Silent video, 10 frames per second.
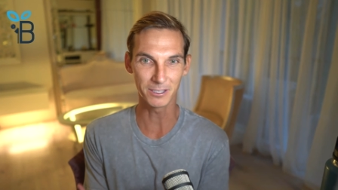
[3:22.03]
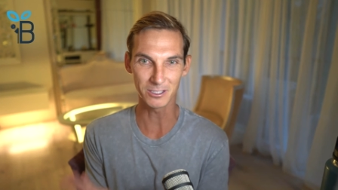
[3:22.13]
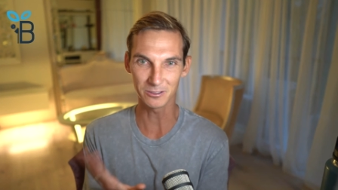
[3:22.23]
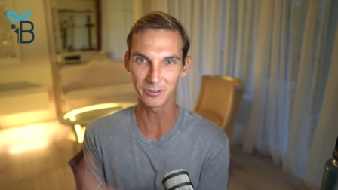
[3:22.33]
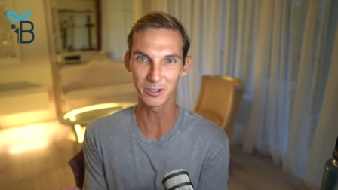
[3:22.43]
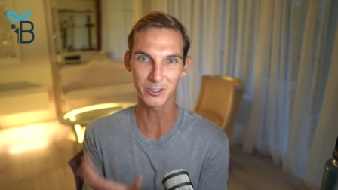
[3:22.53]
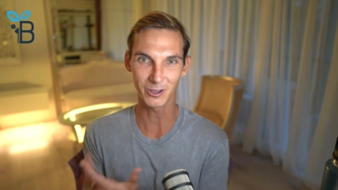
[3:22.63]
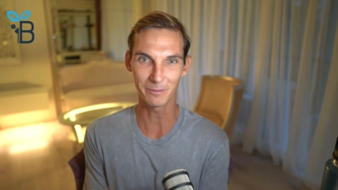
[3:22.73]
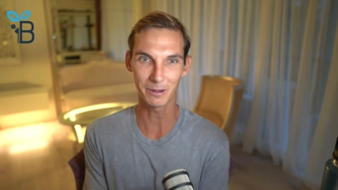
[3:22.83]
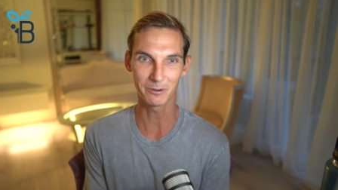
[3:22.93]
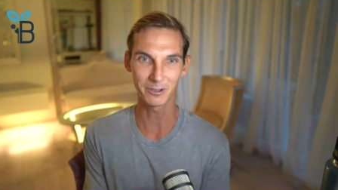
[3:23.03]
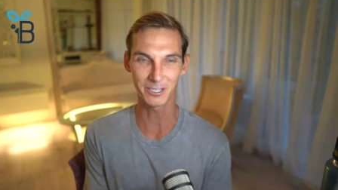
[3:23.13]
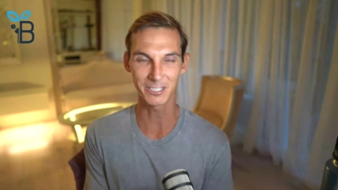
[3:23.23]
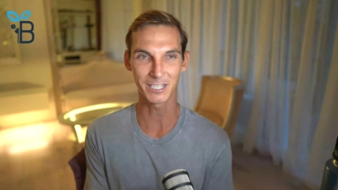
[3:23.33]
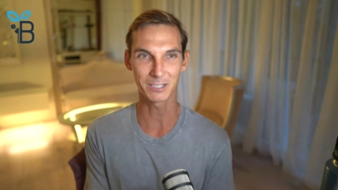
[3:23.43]
It's the first time that I'm
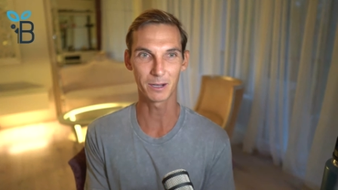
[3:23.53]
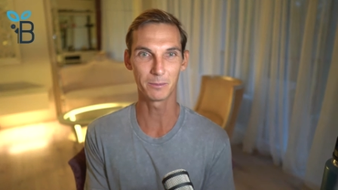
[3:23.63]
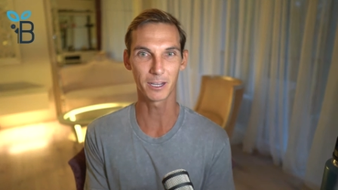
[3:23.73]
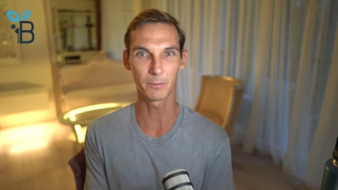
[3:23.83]
releasing that to public.